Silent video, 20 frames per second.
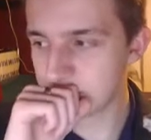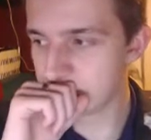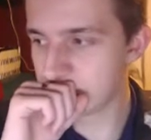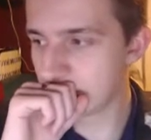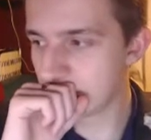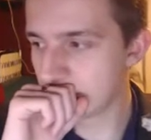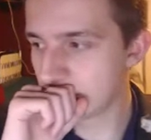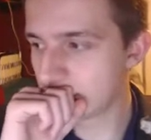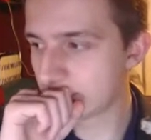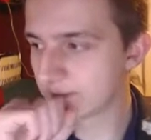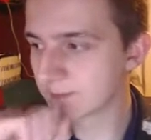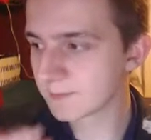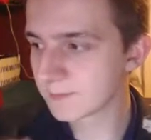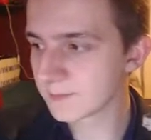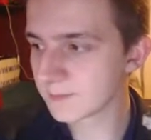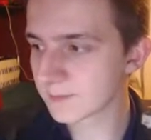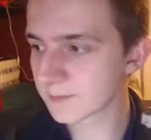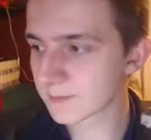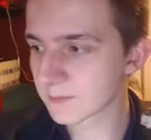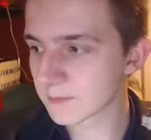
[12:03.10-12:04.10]

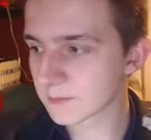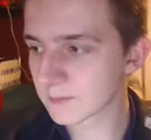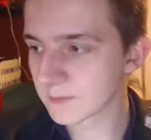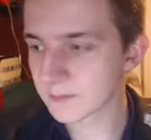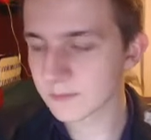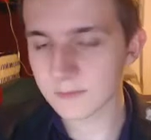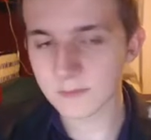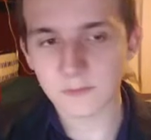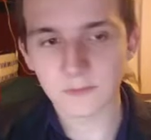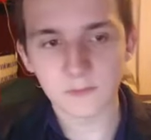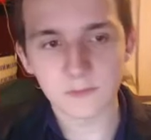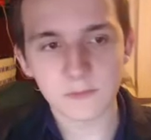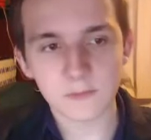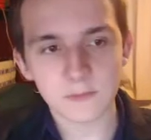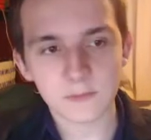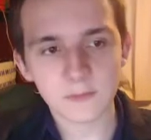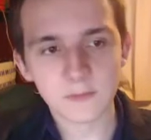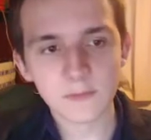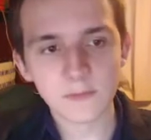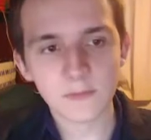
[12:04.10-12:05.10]

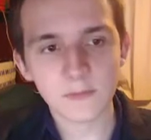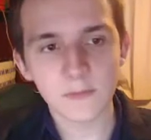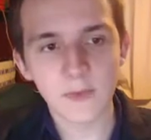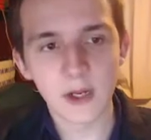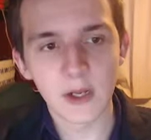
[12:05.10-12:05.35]
Nobody speaks.